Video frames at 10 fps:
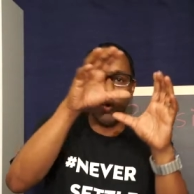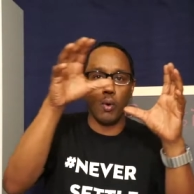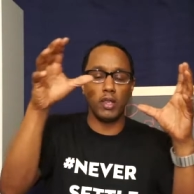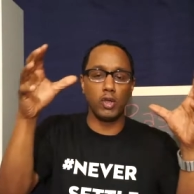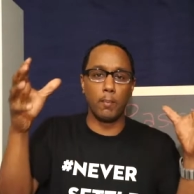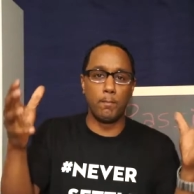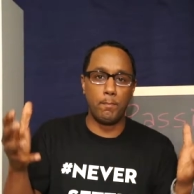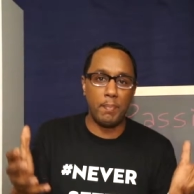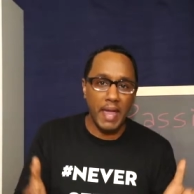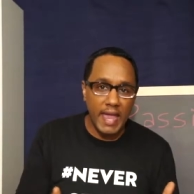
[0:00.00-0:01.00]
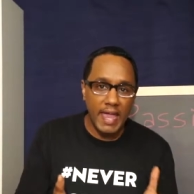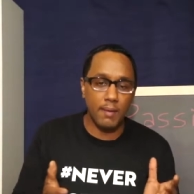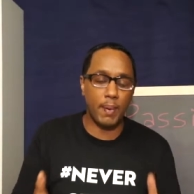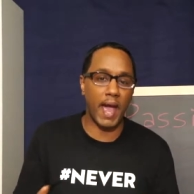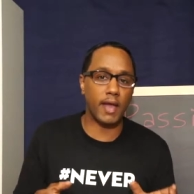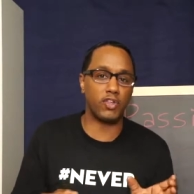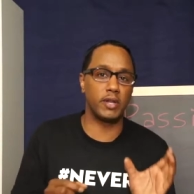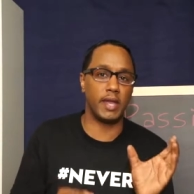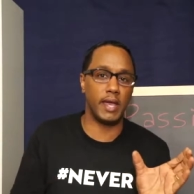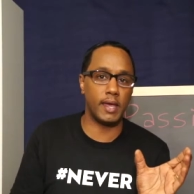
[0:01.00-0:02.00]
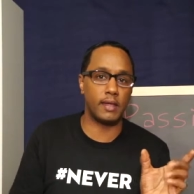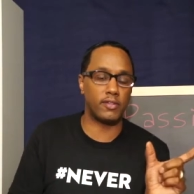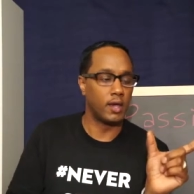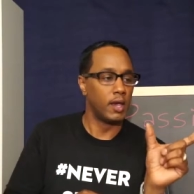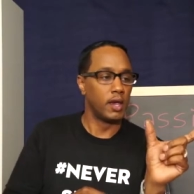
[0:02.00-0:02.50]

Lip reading: what your big passion is,